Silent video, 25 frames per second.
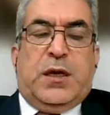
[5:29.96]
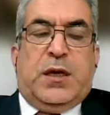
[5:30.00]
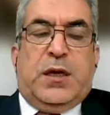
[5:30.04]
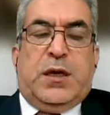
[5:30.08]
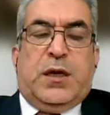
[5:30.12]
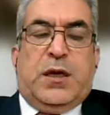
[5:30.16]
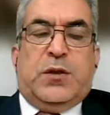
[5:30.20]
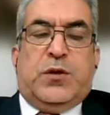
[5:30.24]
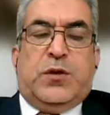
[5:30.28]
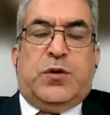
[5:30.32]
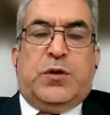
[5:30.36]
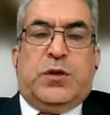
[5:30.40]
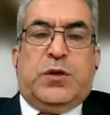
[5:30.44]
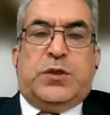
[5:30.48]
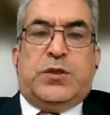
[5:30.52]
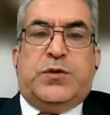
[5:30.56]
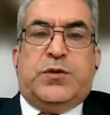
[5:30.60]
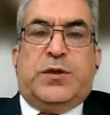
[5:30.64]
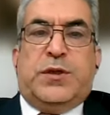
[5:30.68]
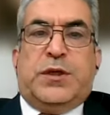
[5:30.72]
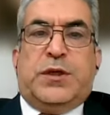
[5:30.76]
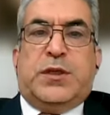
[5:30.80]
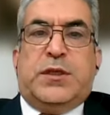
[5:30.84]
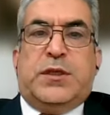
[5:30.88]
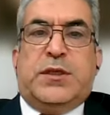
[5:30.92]
and
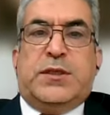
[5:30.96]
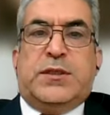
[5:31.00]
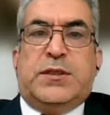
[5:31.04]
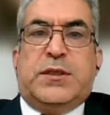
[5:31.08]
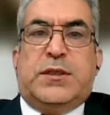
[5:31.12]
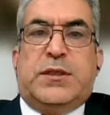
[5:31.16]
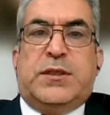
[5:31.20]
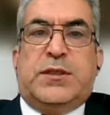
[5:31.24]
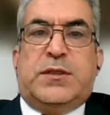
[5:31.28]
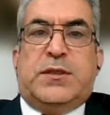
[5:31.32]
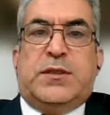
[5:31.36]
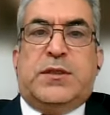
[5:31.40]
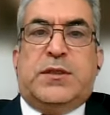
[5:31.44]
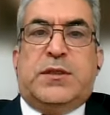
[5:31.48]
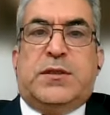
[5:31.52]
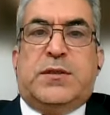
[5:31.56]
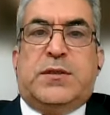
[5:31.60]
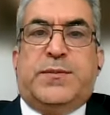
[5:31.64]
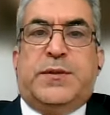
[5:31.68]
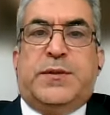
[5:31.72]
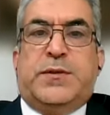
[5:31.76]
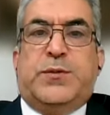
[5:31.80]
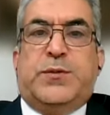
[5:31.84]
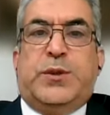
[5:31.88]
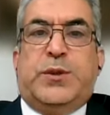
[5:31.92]
also increase the distance
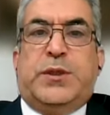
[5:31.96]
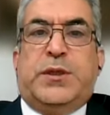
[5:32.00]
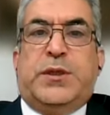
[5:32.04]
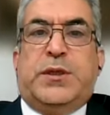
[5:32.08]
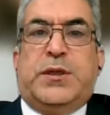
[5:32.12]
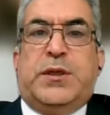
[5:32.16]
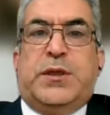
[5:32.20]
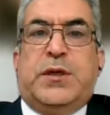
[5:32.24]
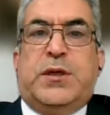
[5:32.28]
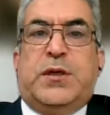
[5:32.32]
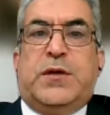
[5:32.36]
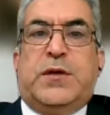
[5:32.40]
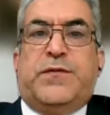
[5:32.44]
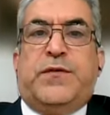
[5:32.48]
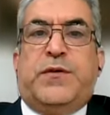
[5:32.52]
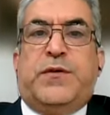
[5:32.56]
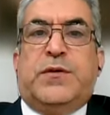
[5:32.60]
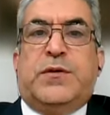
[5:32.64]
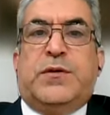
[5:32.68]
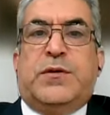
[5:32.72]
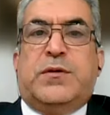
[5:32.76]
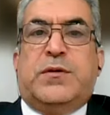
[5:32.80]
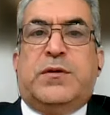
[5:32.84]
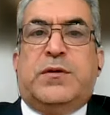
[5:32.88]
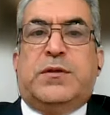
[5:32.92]
between hair
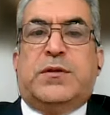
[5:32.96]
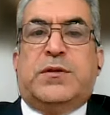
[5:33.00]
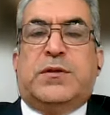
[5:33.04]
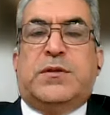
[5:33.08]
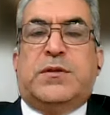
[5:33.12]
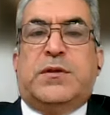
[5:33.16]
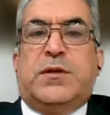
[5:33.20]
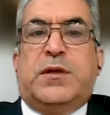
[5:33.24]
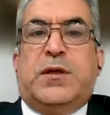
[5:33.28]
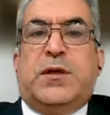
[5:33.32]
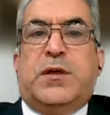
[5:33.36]
follicles,